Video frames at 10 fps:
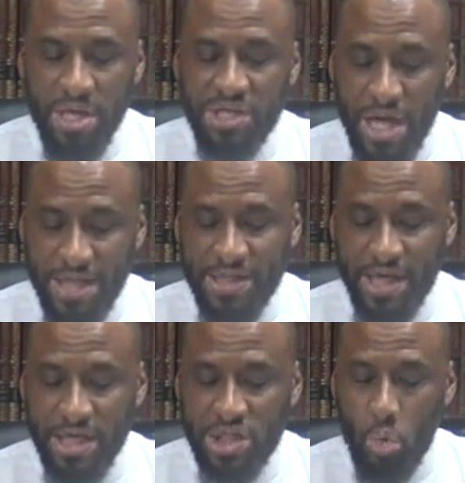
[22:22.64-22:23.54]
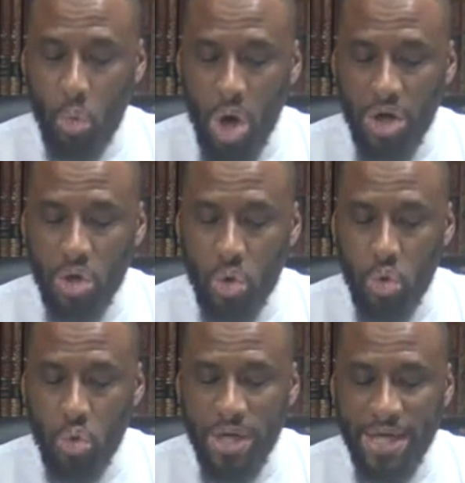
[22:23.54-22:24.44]
Majestic is the one
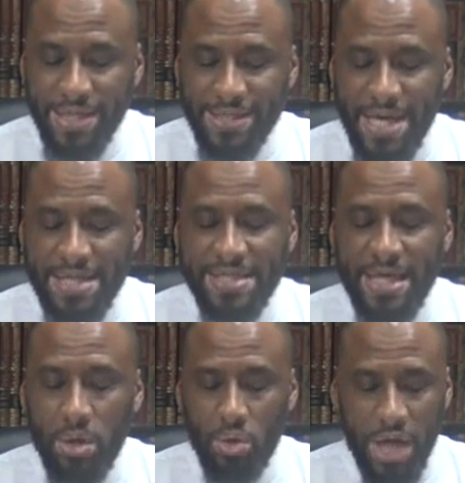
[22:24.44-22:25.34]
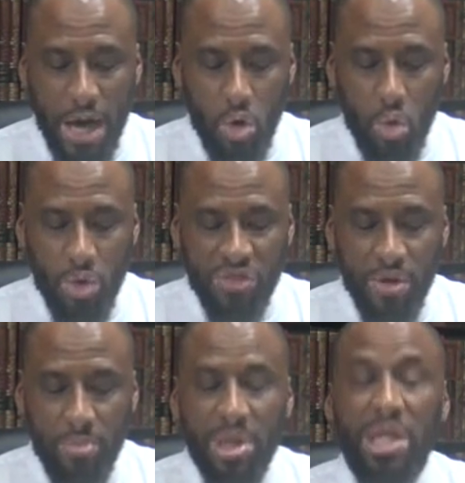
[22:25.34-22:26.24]
who is singled out with
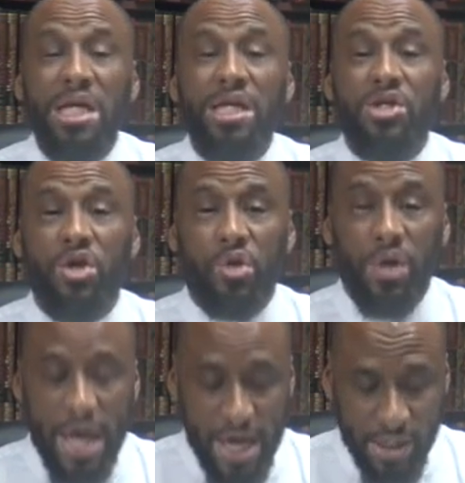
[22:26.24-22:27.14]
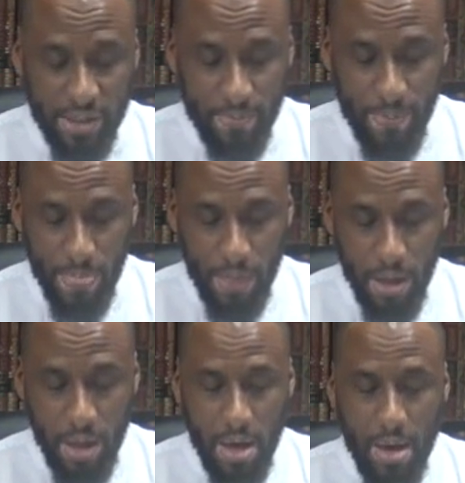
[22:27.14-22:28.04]
the ability to create,
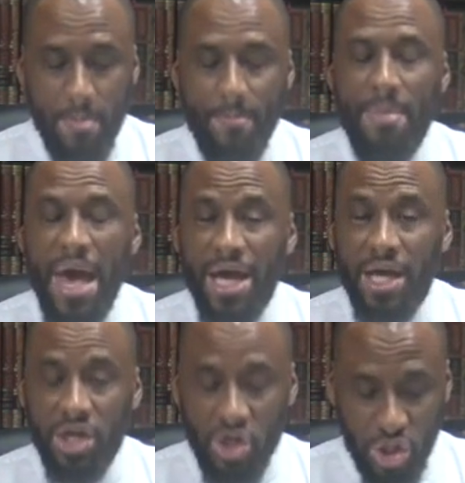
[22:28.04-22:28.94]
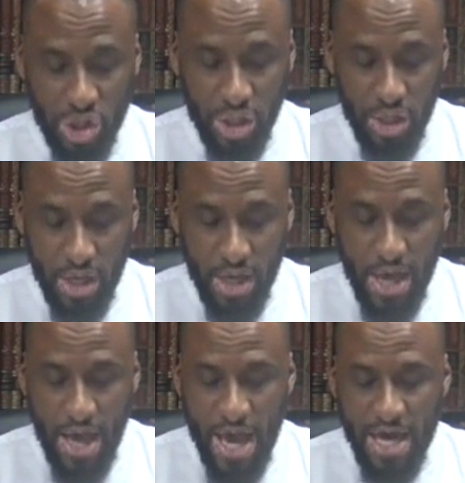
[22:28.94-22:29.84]
manage,
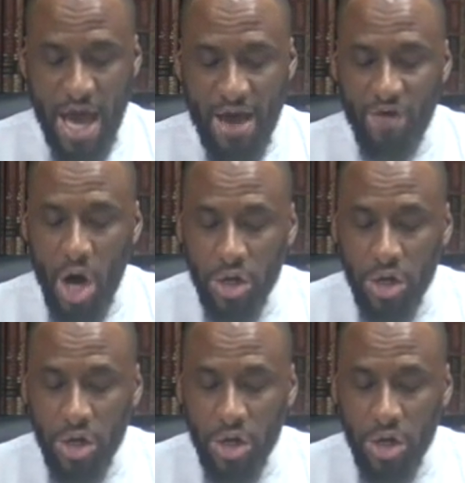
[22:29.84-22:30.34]
and have